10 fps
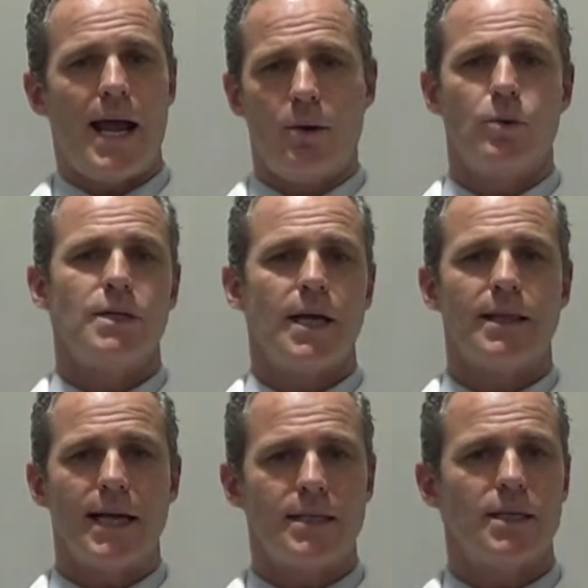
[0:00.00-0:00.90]
And we
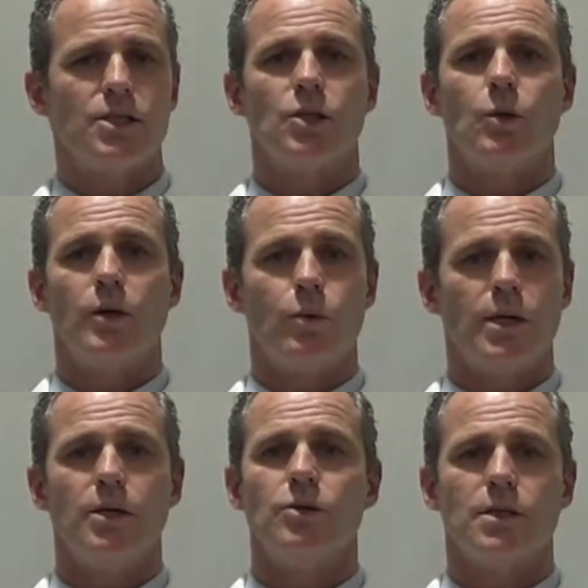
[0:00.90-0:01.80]
take that tissue and we
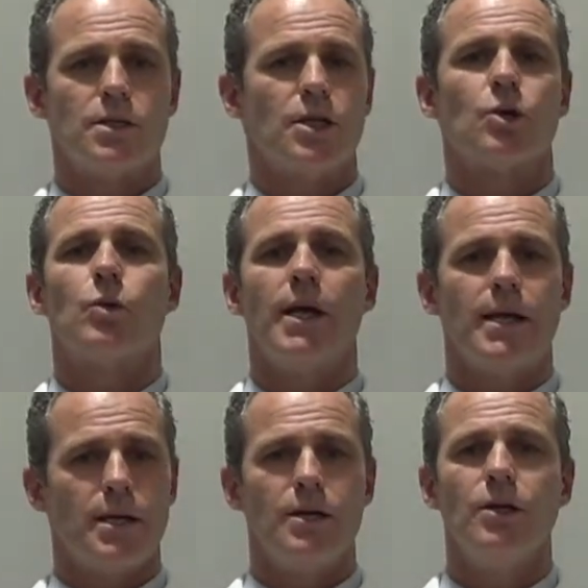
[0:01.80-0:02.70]
use it to
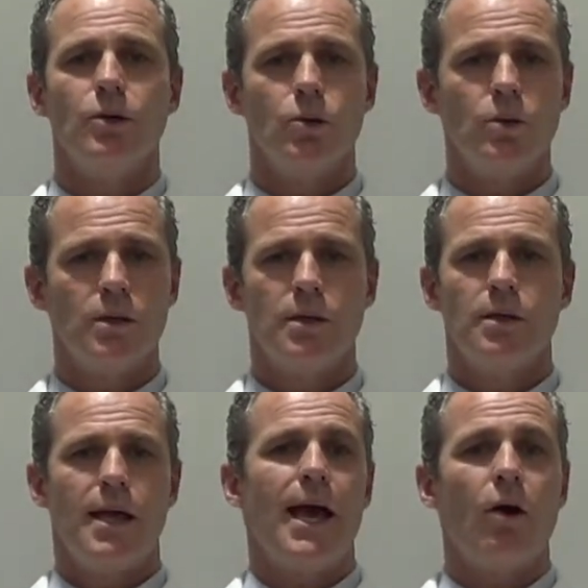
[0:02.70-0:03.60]
create a new,
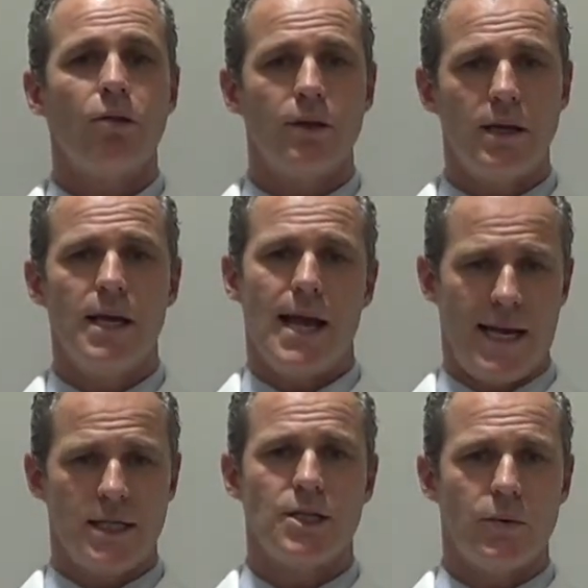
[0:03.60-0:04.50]
healthy
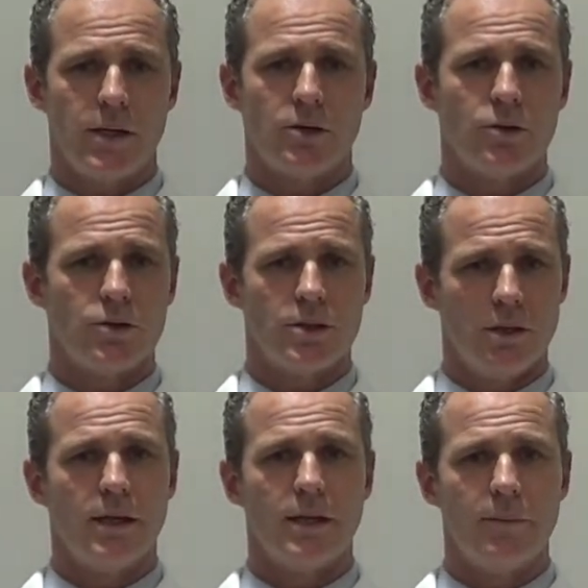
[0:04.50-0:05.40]
anterior cruciate
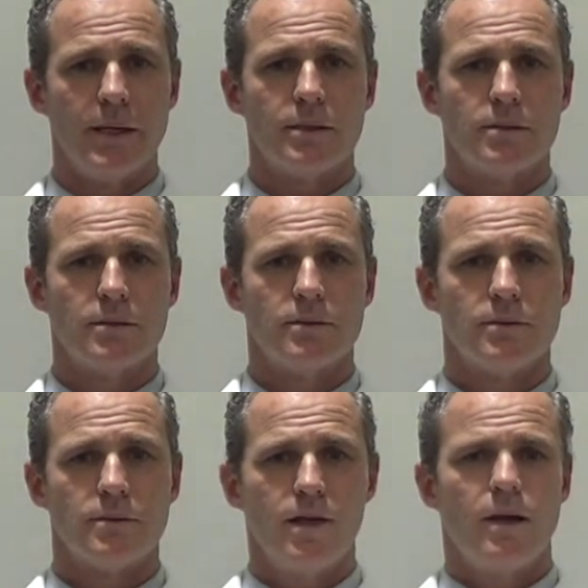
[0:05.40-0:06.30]
ligament.
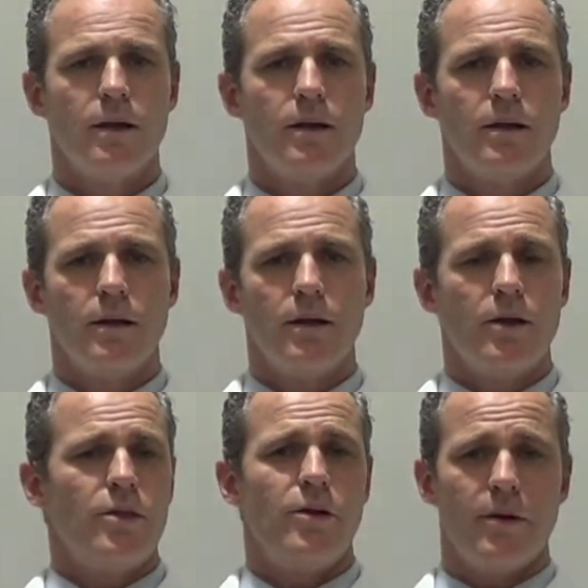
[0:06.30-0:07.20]

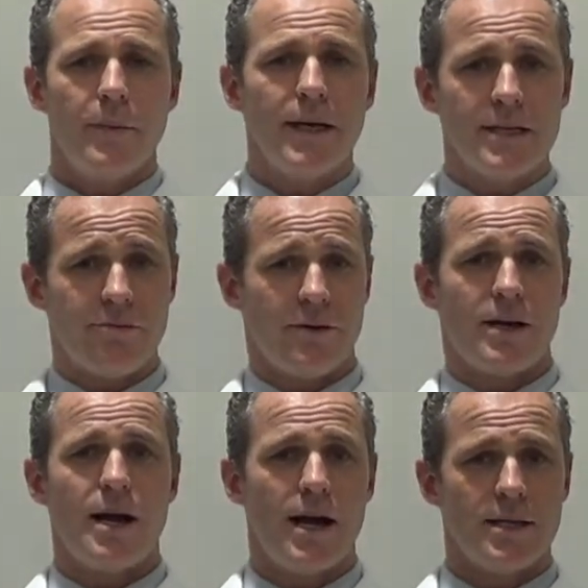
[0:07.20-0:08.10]
There are many
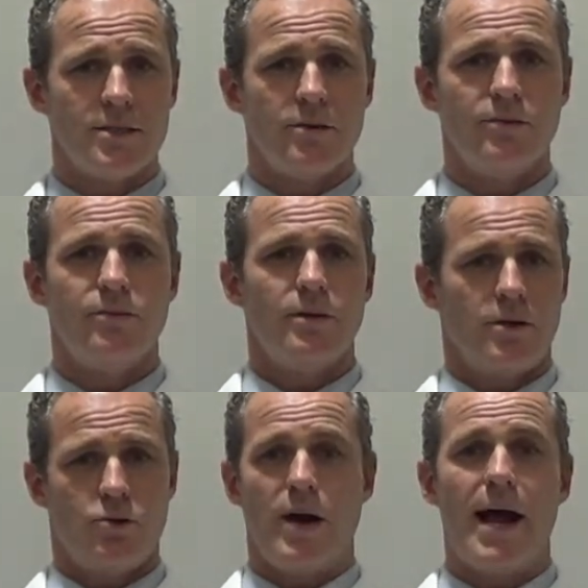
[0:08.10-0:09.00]
different kinds of
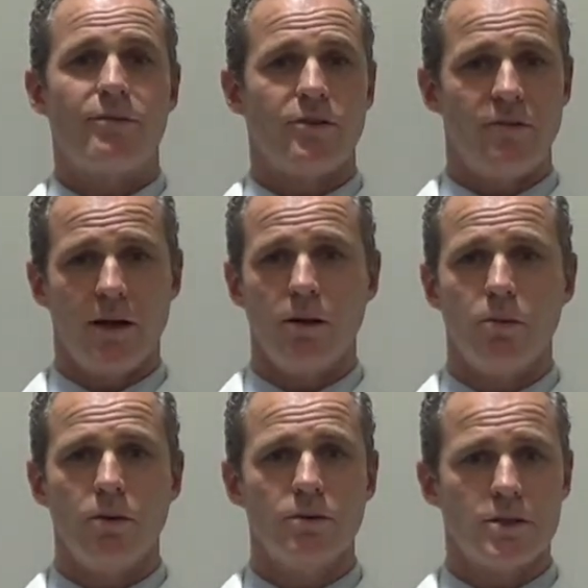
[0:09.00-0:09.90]
graft
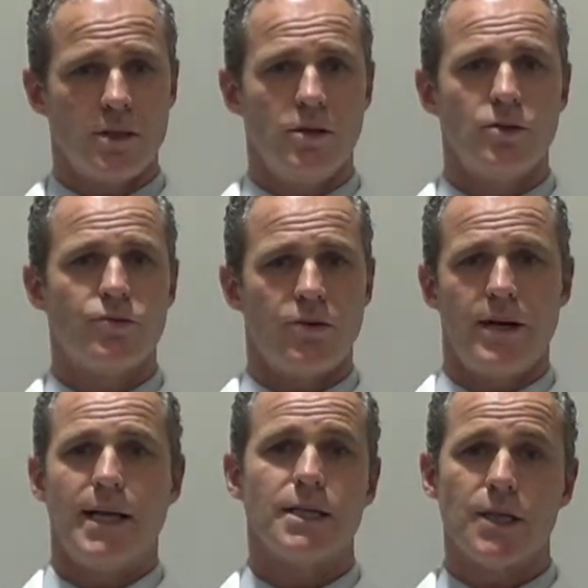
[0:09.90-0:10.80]
available to use for
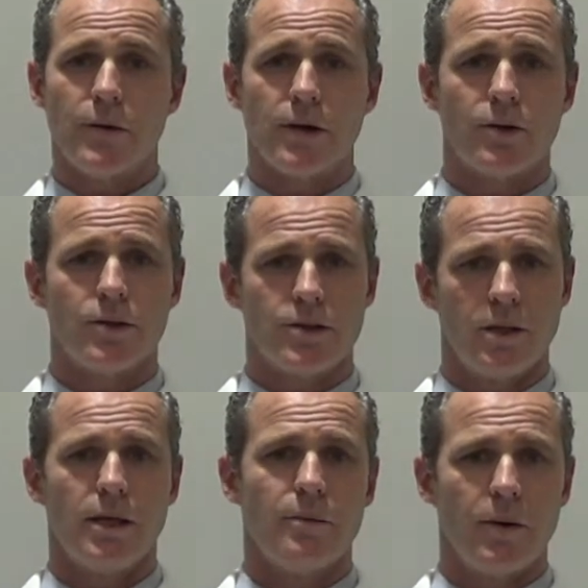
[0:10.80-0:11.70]
an anterior
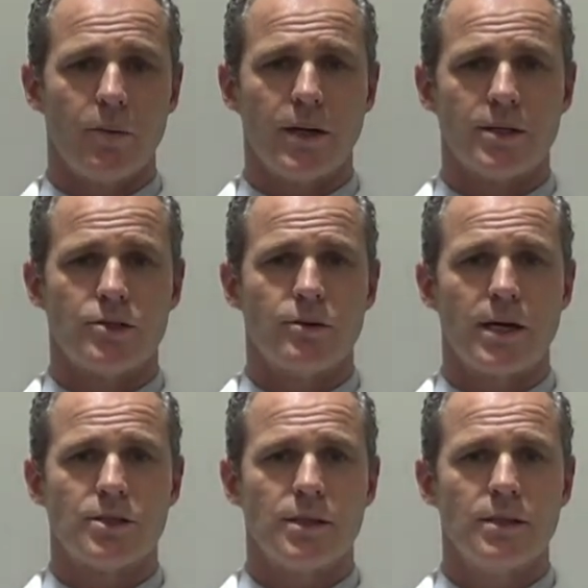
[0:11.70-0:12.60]
cruciate ligament
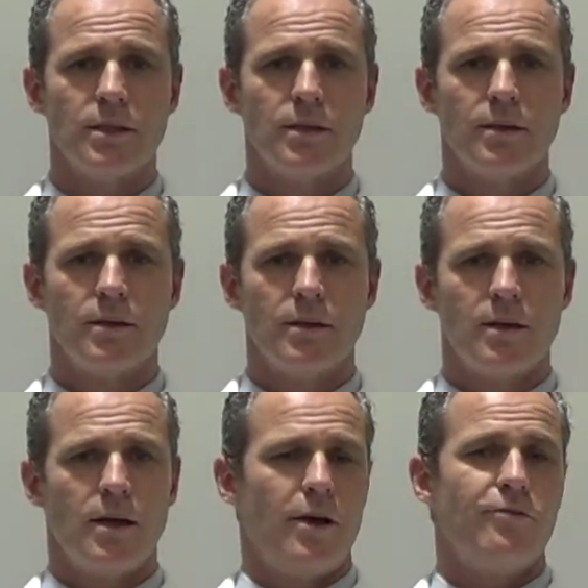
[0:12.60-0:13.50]
reconstruction.
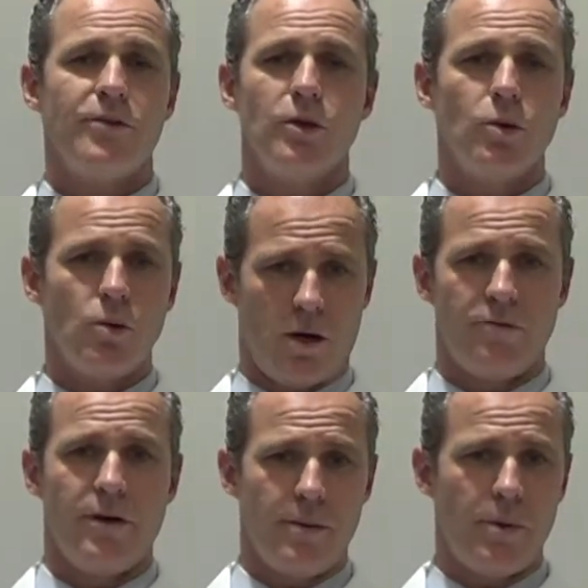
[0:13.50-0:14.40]
A few are
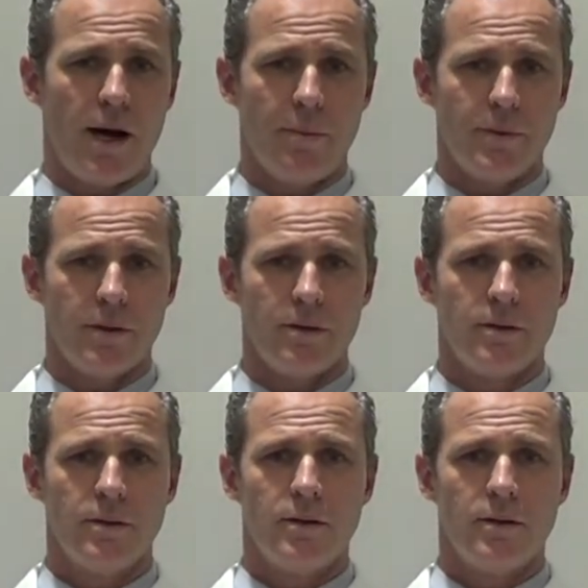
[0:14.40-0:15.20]
very popular.